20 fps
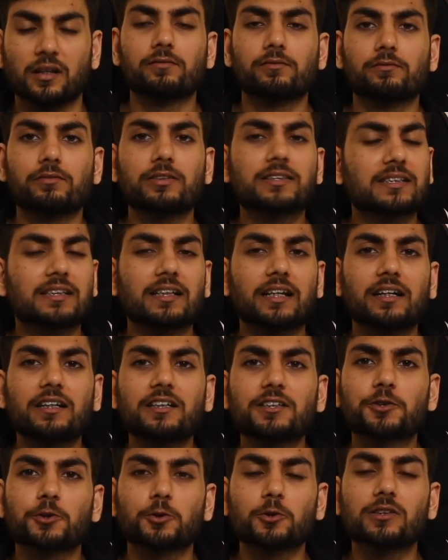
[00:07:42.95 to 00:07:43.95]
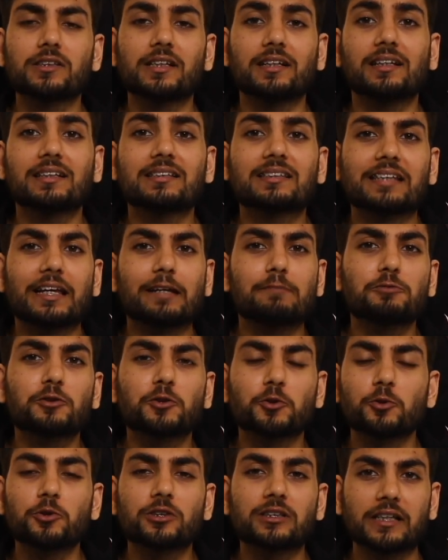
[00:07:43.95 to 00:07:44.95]
which clearly shows that the same
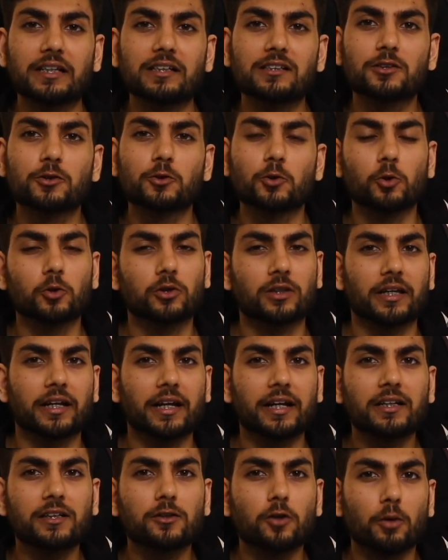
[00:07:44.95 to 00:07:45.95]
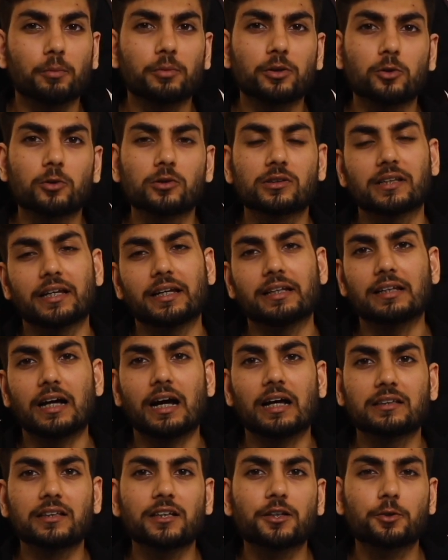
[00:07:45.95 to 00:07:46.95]
store sales growth in Domino's and
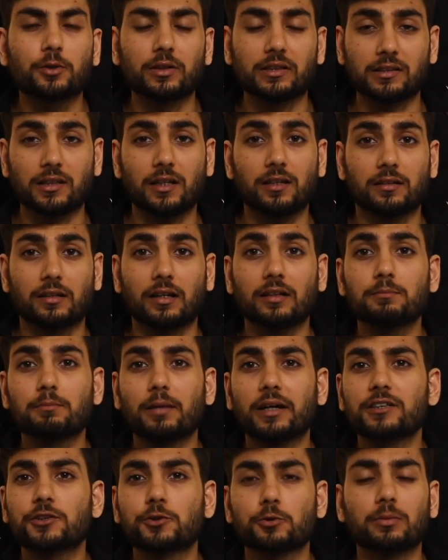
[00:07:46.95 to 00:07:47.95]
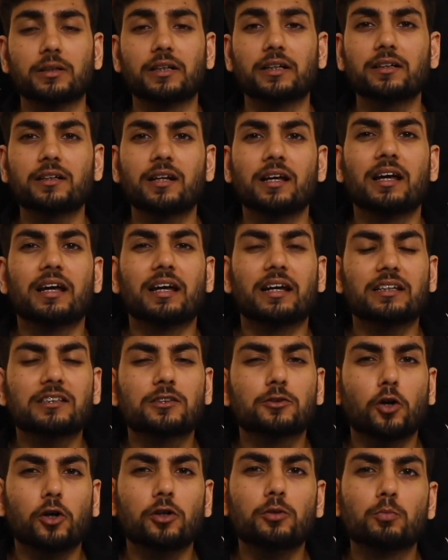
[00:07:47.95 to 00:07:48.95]
other QSR run by Jubilant is
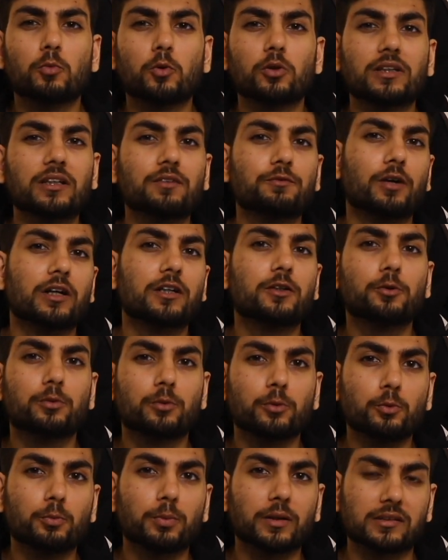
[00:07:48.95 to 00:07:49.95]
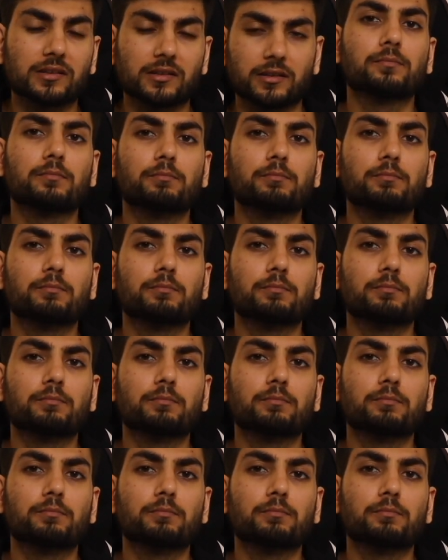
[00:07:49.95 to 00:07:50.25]
not more than 1 to 2%,